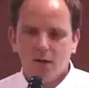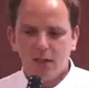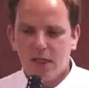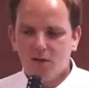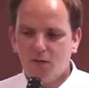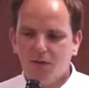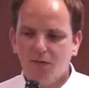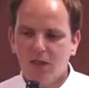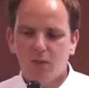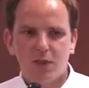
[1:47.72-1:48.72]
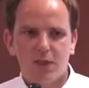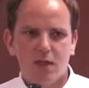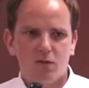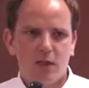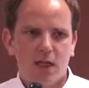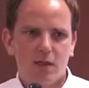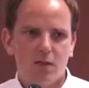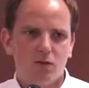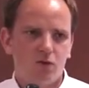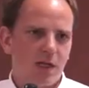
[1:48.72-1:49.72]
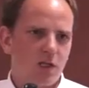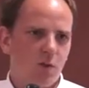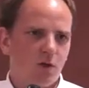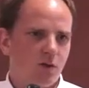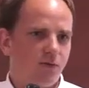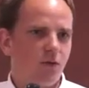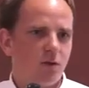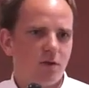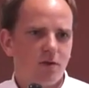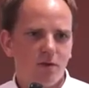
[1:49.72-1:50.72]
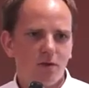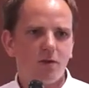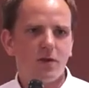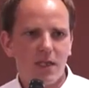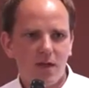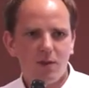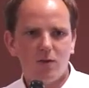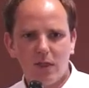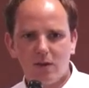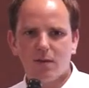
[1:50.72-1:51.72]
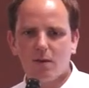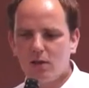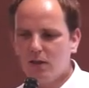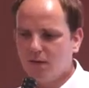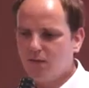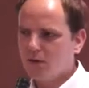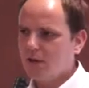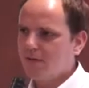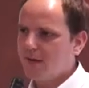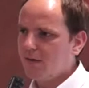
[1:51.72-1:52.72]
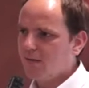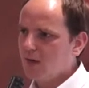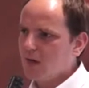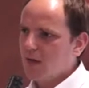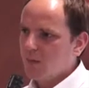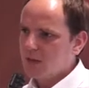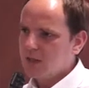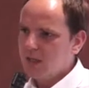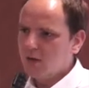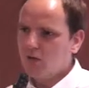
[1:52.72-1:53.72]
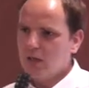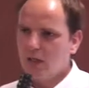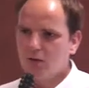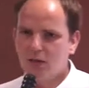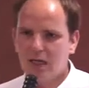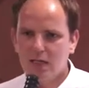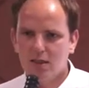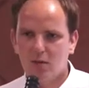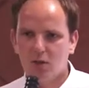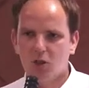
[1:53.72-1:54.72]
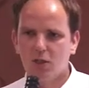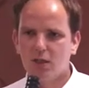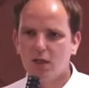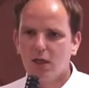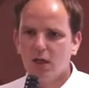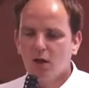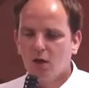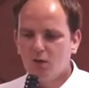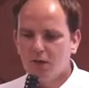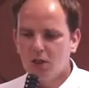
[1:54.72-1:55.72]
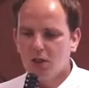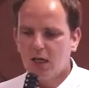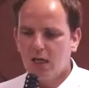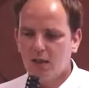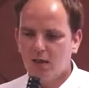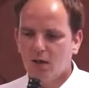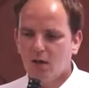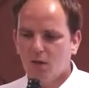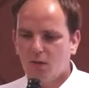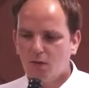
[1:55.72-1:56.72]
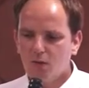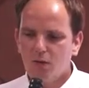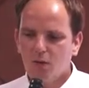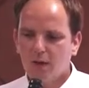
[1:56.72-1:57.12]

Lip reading: 10 to 15% related to transport of food. So you could say between 30 and 45% greenhouse gas emissions originate through